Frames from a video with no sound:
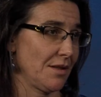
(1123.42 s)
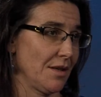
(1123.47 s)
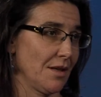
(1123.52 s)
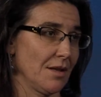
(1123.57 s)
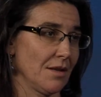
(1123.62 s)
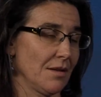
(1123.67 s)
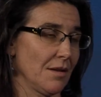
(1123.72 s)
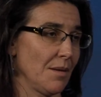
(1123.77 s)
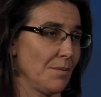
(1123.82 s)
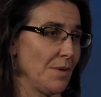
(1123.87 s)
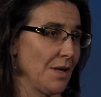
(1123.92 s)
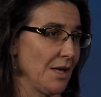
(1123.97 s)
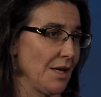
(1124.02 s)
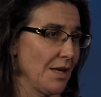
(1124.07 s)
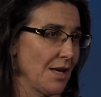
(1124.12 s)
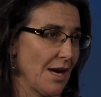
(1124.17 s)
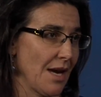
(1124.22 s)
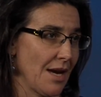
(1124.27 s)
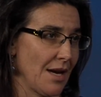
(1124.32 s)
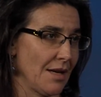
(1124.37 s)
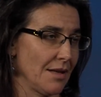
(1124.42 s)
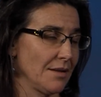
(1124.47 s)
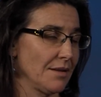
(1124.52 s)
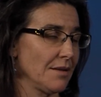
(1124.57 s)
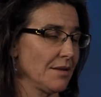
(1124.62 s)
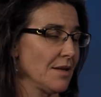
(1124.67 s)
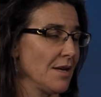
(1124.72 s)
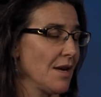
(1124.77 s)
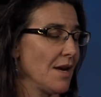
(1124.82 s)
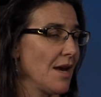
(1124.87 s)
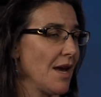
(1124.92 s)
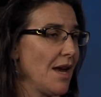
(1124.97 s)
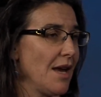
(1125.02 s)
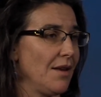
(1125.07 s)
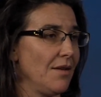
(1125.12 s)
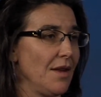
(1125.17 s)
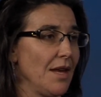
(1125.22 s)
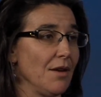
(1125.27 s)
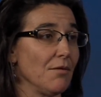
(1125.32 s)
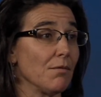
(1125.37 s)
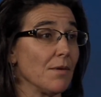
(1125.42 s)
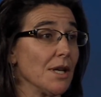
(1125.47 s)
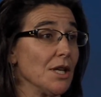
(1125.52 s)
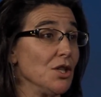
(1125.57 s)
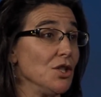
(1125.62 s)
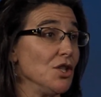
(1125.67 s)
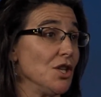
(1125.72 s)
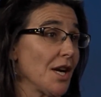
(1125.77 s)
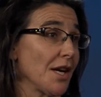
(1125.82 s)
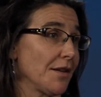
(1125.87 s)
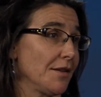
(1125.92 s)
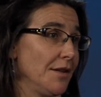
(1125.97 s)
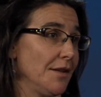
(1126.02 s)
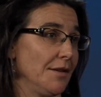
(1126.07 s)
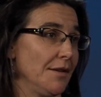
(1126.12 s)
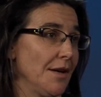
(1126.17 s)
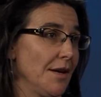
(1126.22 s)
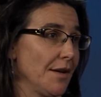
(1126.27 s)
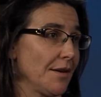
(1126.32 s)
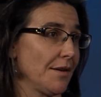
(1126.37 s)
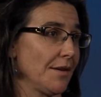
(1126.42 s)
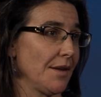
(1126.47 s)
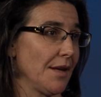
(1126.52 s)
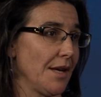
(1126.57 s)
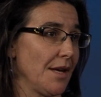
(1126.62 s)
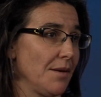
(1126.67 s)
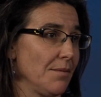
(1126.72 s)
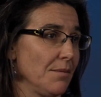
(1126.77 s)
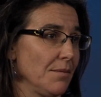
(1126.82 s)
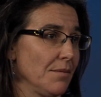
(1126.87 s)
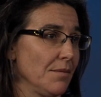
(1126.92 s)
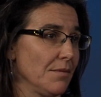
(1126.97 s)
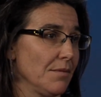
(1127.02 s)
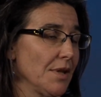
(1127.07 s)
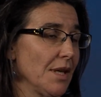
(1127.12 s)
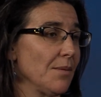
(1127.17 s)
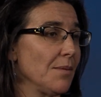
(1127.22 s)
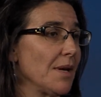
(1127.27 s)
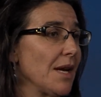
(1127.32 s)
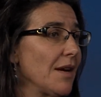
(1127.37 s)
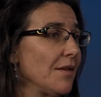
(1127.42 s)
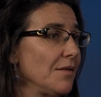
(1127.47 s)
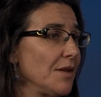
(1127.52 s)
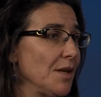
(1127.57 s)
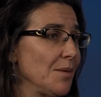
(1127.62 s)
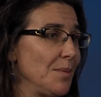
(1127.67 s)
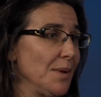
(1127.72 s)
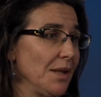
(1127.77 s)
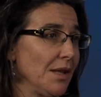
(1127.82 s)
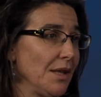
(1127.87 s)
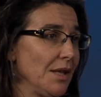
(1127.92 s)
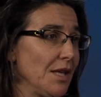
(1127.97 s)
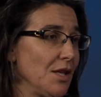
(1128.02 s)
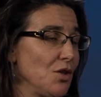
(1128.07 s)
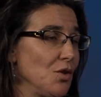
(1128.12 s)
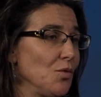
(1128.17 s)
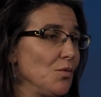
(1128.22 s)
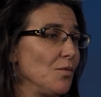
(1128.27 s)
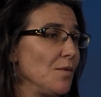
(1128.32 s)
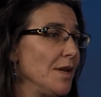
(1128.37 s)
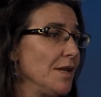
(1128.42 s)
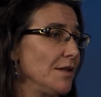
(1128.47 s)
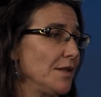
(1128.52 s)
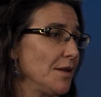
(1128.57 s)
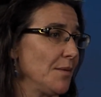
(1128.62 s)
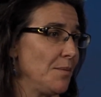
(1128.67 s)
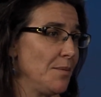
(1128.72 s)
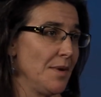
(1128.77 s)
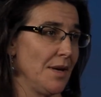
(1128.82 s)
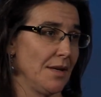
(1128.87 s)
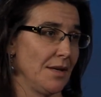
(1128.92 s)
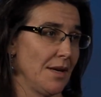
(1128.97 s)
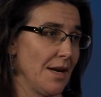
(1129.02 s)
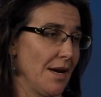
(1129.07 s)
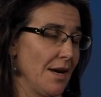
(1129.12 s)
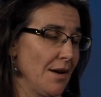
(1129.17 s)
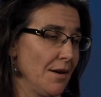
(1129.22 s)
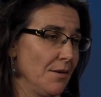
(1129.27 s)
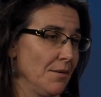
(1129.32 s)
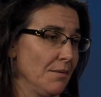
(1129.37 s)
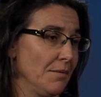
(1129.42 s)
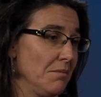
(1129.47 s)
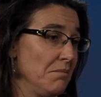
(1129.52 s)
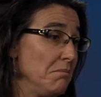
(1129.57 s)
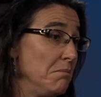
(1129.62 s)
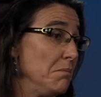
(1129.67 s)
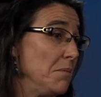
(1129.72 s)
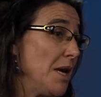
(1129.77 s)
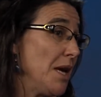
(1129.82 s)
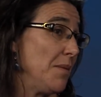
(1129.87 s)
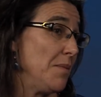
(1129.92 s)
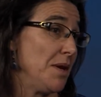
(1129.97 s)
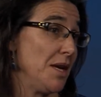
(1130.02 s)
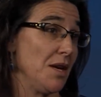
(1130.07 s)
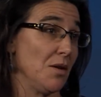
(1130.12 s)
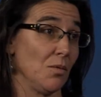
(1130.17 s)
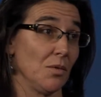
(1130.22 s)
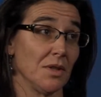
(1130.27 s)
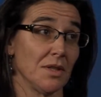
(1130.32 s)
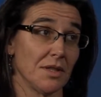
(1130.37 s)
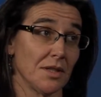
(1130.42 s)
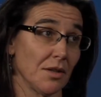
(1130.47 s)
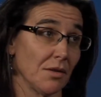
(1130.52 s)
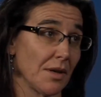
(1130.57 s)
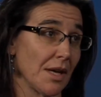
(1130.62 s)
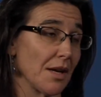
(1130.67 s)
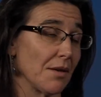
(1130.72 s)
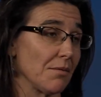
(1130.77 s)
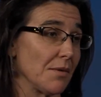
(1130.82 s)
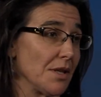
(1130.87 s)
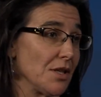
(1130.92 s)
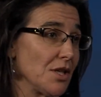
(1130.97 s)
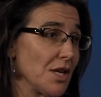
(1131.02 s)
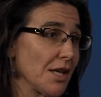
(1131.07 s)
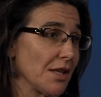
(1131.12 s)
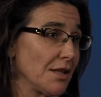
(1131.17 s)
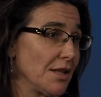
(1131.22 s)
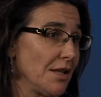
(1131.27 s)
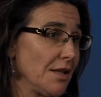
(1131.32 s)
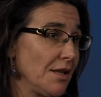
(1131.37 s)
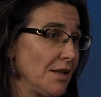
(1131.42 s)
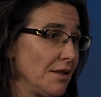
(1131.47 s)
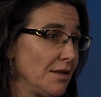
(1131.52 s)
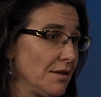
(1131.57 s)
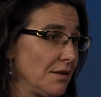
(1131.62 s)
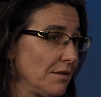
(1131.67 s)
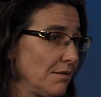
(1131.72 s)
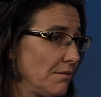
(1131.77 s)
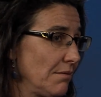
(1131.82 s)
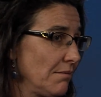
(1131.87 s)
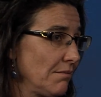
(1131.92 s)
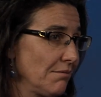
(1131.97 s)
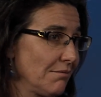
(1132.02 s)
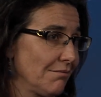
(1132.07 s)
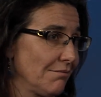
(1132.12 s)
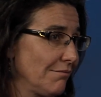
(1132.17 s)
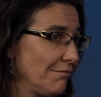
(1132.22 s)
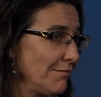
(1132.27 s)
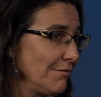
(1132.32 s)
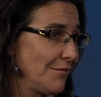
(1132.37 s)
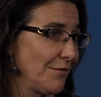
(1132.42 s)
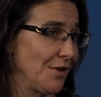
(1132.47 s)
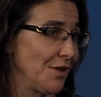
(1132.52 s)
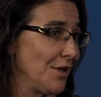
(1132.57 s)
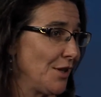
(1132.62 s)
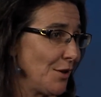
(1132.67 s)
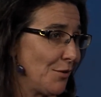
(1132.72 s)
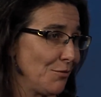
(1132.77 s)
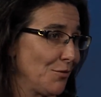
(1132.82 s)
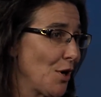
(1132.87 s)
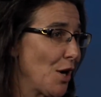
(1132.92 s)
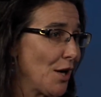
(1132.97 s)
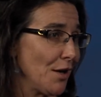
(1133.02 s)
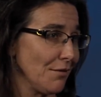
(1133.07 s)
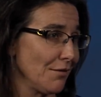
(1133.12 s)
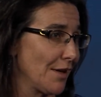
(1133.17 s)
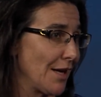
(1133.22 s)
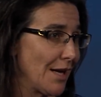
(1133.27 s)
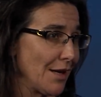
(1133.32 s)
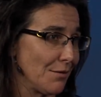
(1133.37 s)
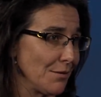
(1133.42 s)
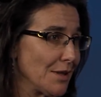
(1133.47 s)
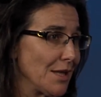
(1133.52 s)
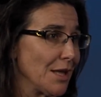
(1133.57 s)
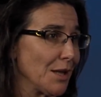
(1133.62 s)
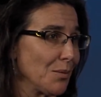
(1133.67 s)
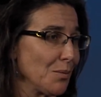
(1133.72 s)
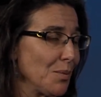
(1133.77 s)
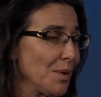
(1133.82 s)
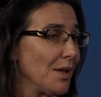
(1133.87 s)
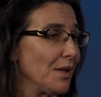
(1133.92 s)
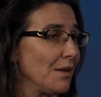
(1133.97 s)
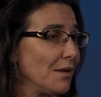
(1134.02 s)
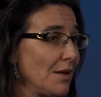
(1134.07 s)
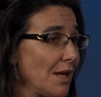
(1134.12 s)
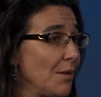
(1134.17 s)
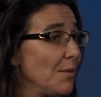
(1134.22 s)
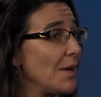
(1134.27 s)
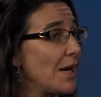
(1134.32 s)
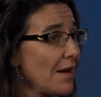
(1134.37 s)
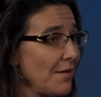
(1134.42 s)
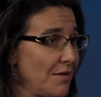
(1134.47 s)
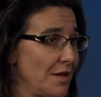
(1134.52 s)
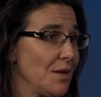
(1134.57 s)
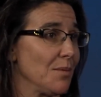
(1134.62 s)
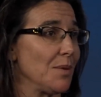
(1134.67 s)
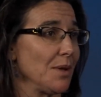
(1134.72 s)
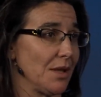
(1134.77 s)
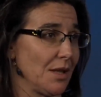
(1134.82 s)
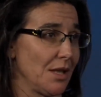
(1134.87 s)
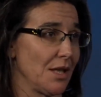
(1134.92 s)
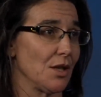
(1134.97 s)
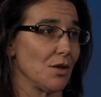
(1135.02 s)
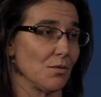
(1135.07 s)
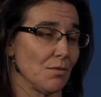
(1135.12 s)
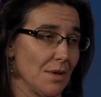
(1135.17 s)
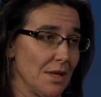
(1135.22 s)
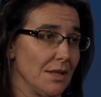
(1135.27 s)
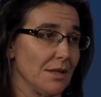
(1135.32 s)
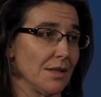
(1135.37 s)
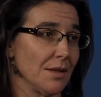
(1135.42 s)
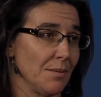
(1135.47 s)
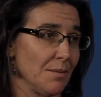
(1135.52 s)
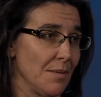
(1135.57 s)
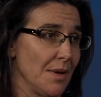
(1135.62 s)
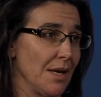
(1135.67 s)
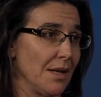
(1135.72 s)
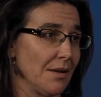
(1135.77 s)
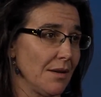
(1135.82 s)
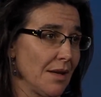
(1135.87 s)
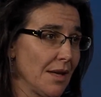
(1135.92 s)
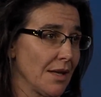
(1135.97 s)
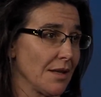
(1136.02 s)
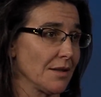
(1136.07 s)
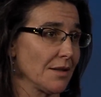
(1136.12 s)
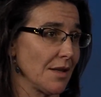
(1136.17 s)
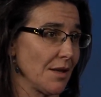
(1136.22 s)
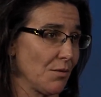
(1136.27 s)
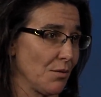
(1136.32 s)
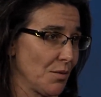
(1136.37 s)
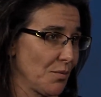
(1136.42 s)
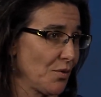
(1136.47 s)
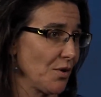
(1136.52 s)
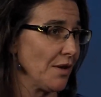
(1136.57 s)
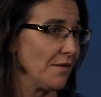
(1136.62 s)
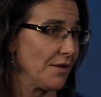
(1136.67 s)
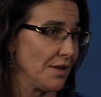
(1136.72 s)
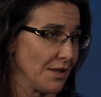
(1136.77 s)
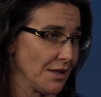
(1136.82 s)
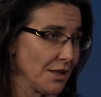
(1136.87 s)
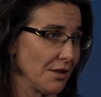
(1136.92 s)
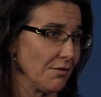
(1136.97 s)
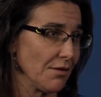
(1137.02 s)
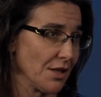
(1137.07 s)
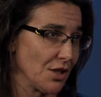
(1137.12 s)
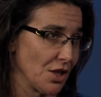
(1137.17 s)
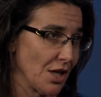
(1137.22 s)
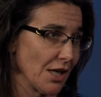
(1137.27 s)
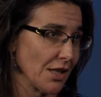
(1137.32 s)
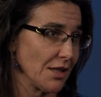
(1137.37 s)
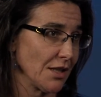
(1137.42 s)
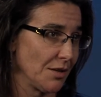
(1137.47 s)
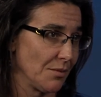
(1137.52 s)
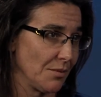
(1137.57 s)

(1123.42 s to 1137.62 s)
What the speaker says: Columbia Gas and they rejected that claim, they would have the ability to resubmit now. Maybe it would still get rejected as not counting, but they would have the ability to resubmit things that were previously rejected